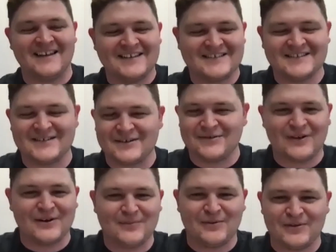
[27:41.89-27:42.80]
it's
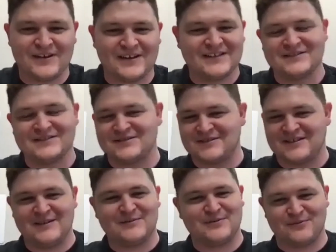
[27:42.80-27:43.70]
incredible that it just
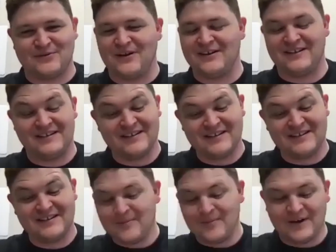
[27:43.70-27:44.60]
keeps running.
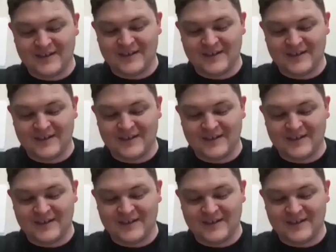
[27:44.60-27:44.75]
But